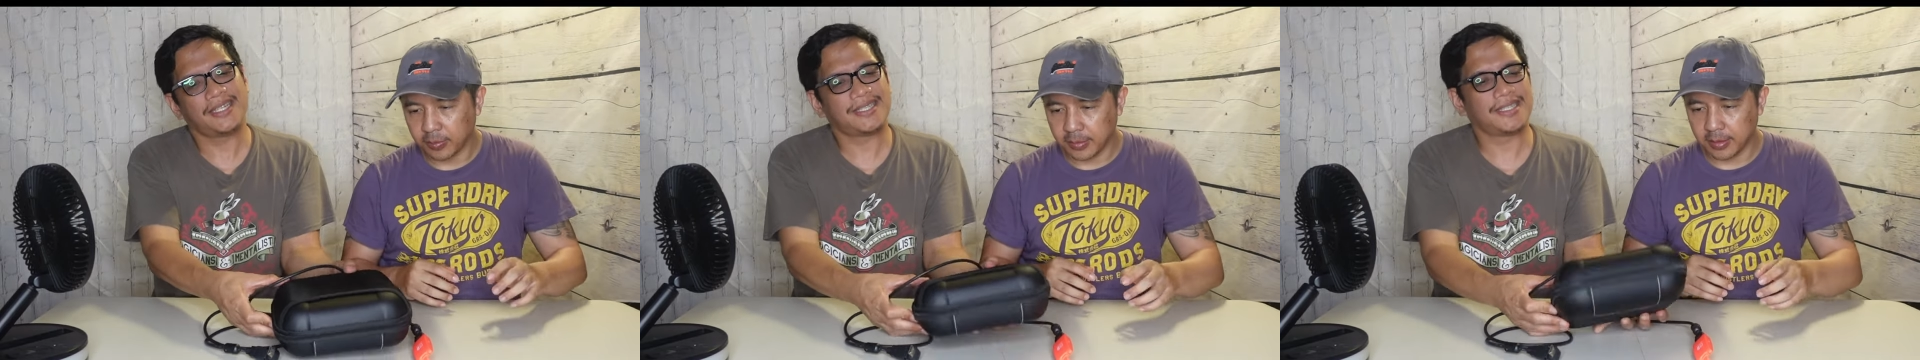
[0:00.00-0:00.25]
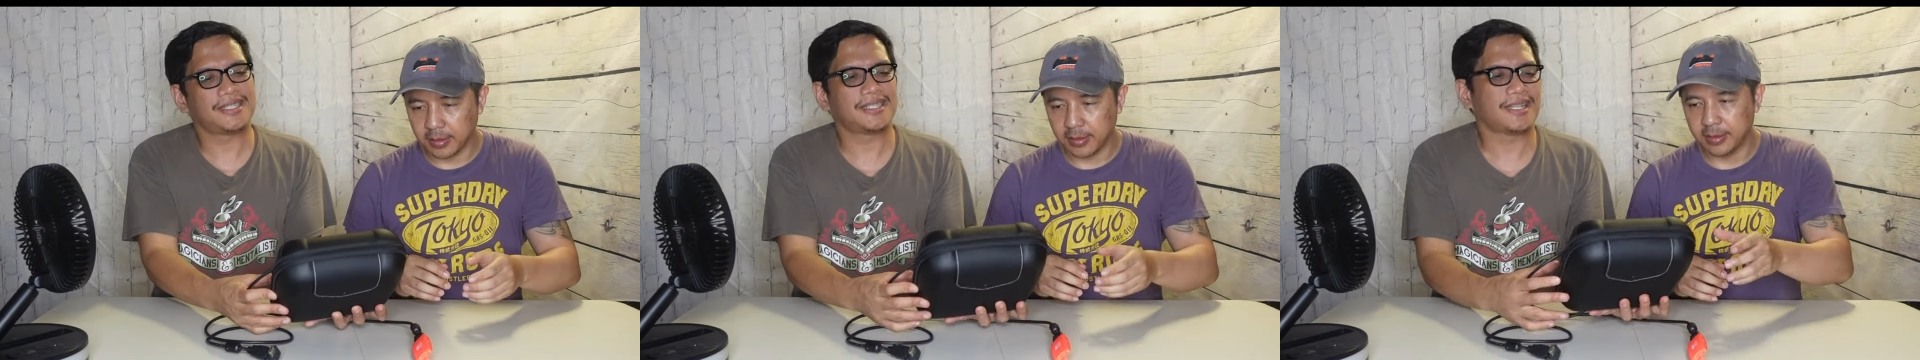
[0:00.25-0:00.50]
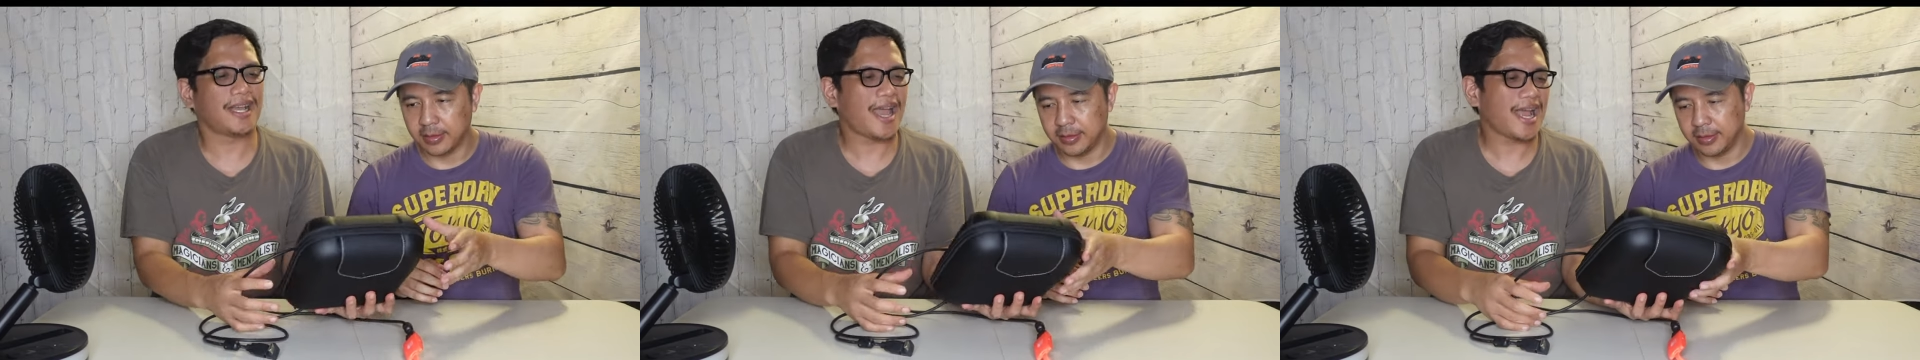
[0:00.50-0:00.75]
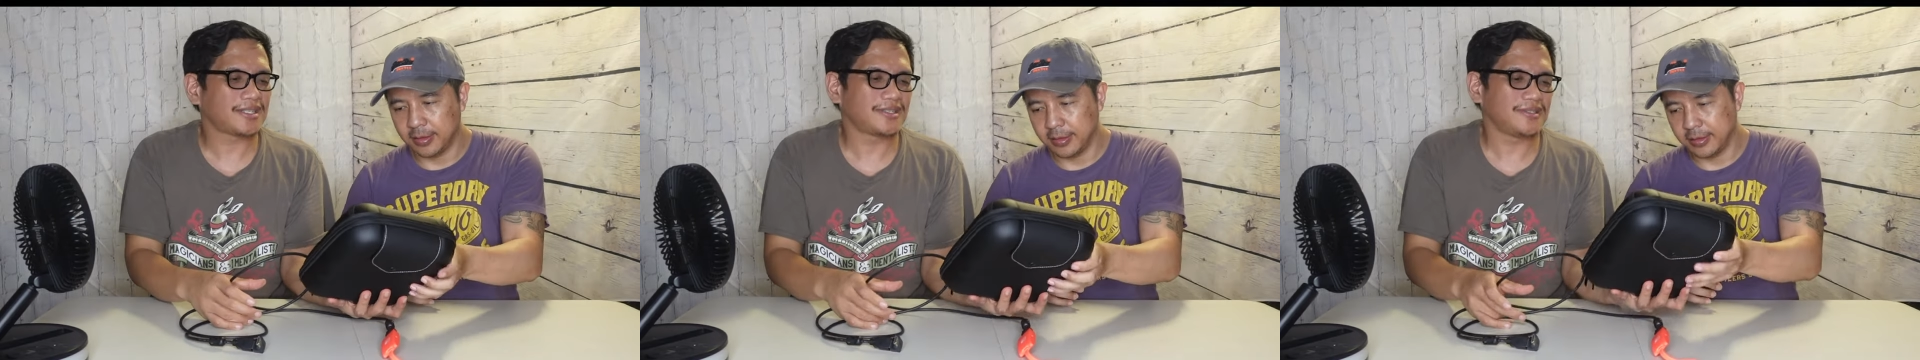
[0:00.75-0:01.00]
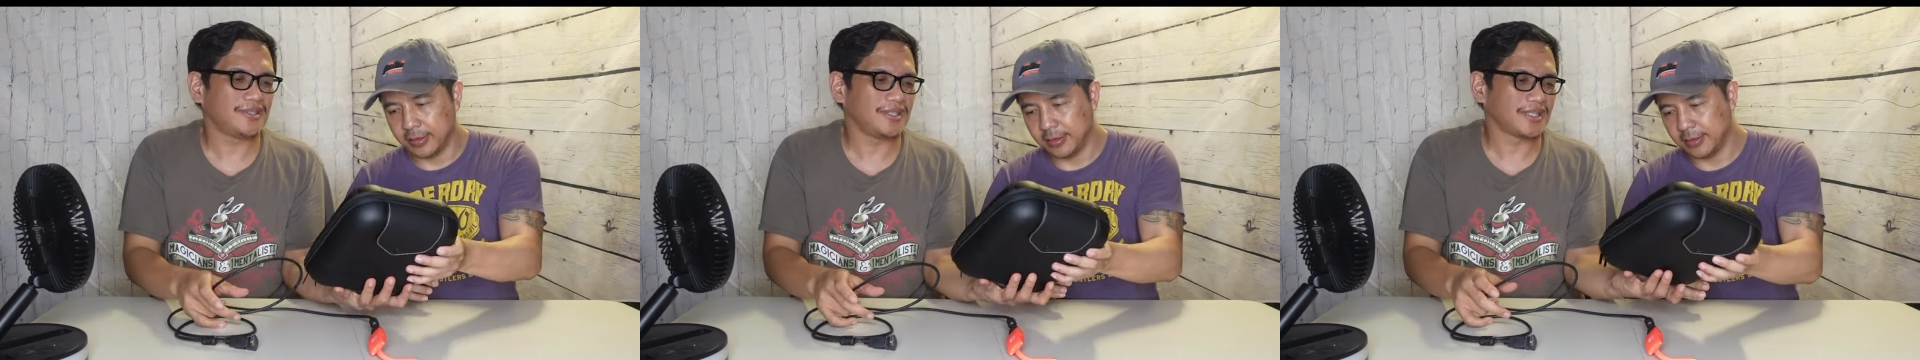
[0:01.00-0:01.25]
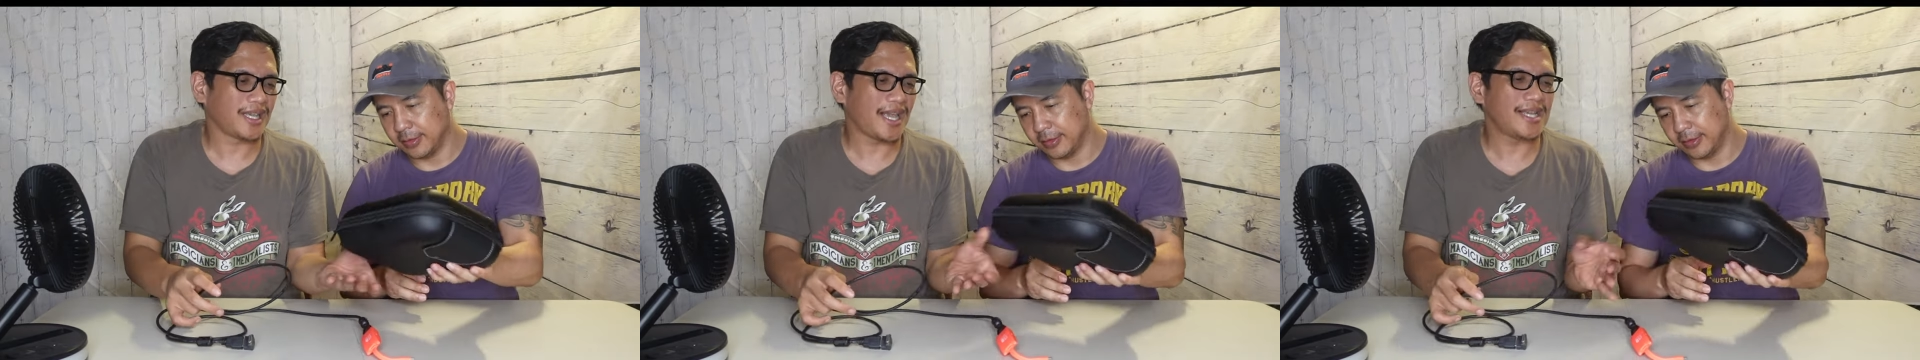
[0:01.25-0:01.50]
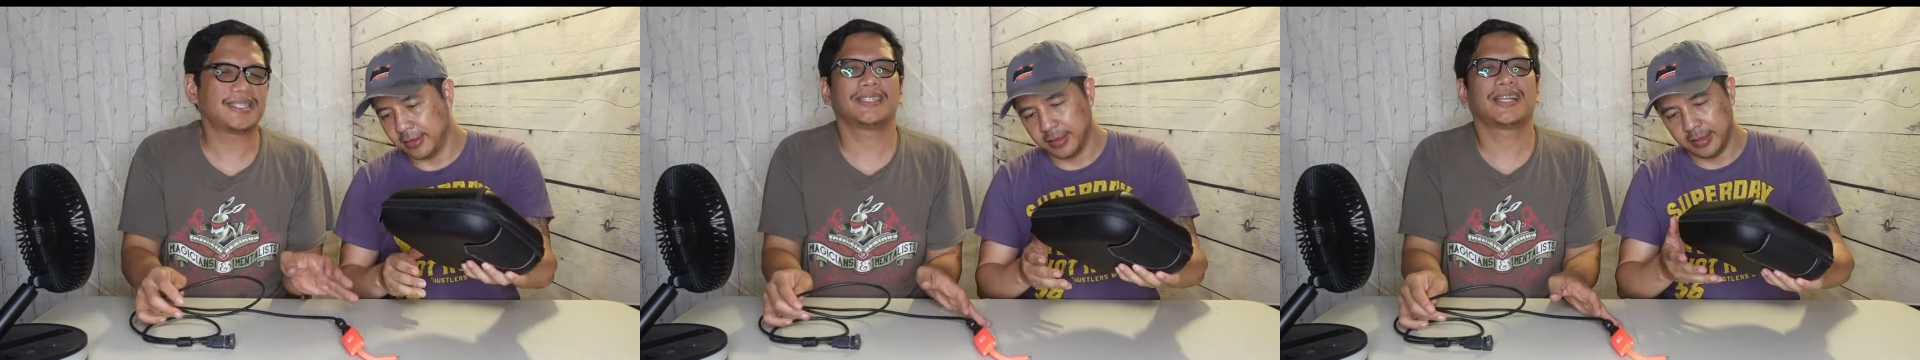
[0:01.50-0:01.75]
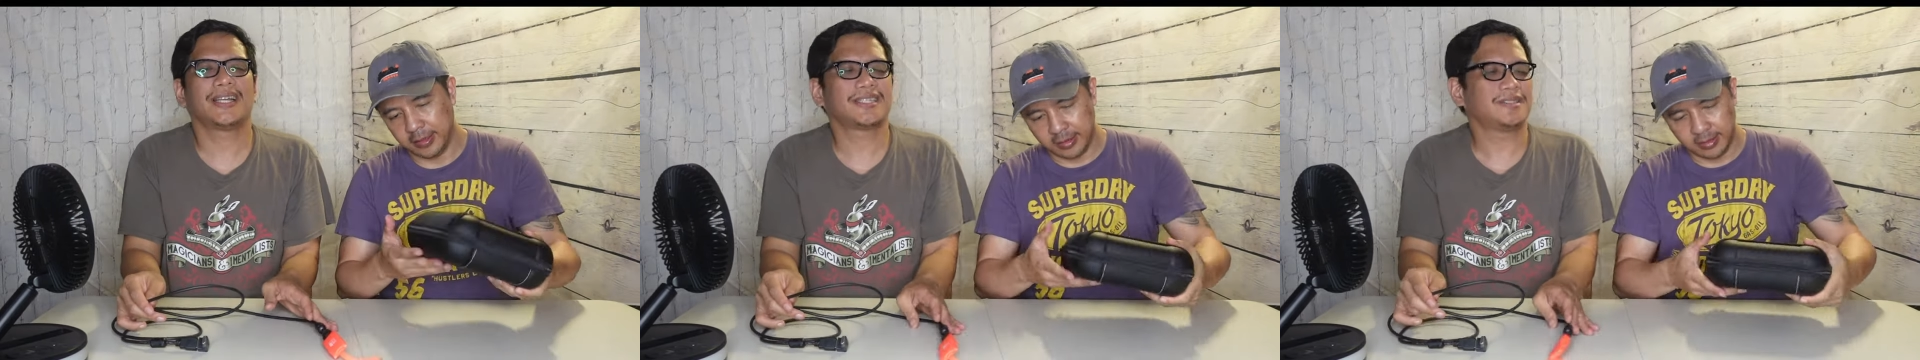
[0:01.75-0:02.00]
Speaker 1: this is the actual casing that
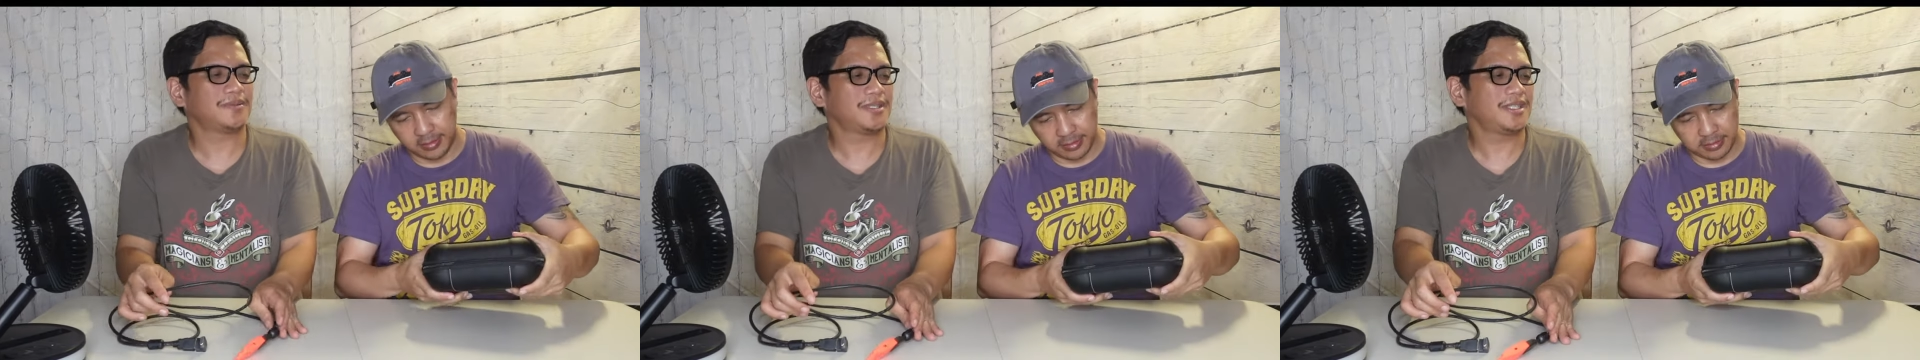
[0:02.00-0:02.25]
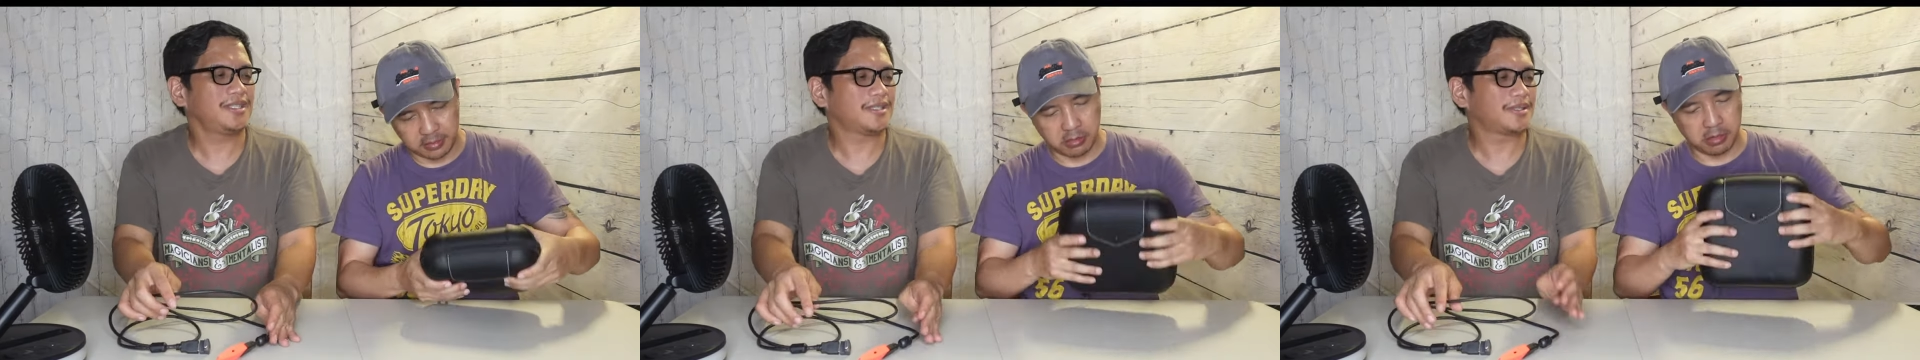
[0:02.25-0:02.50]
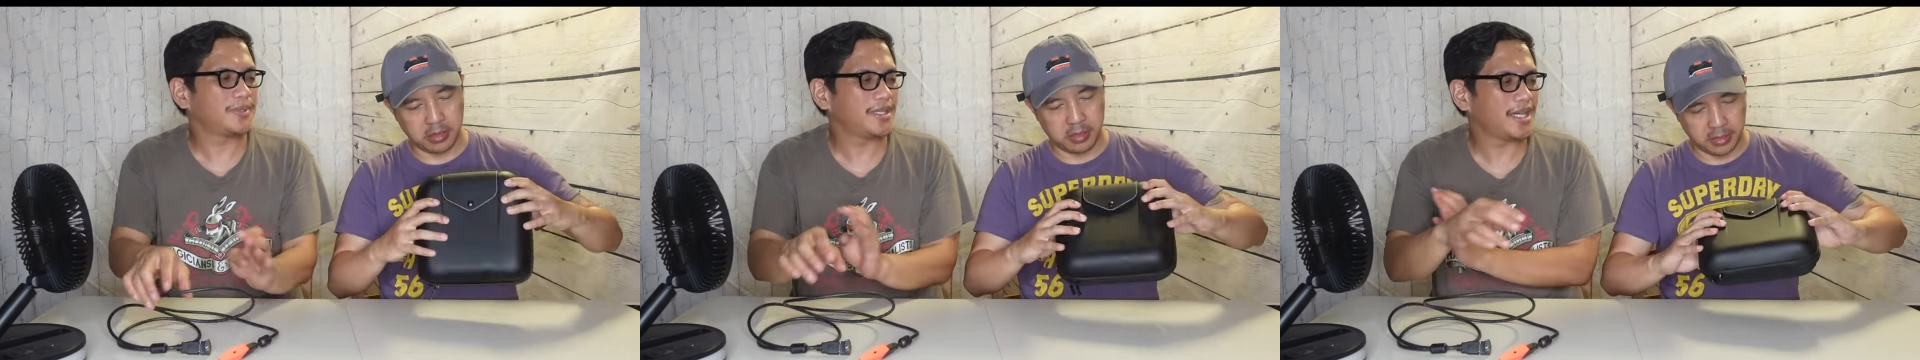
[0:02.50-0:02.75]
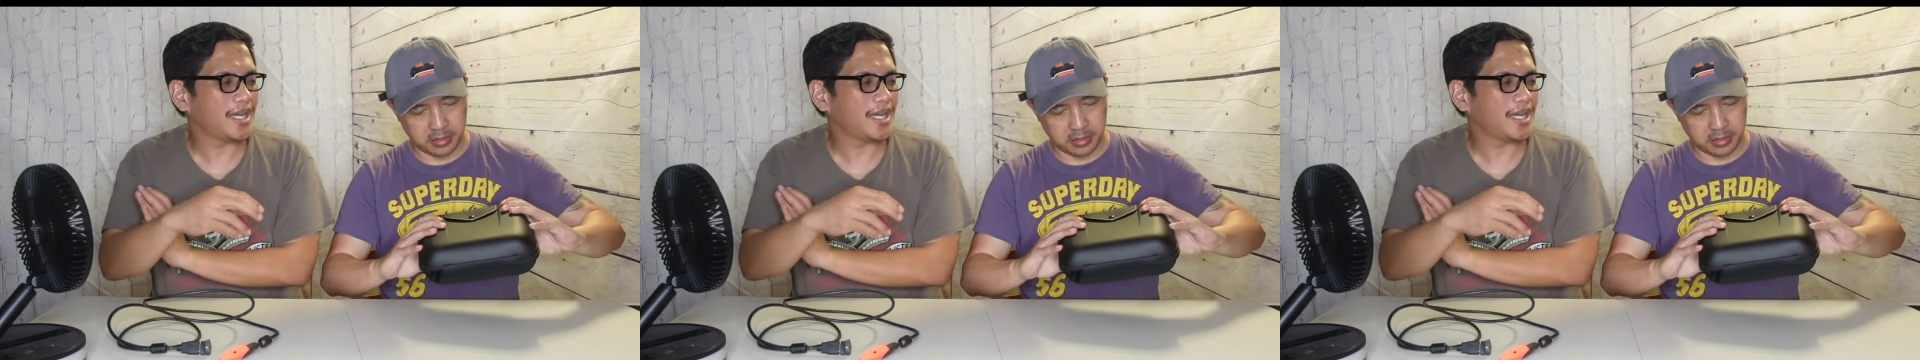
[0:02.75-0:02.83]
comes in. It's pretty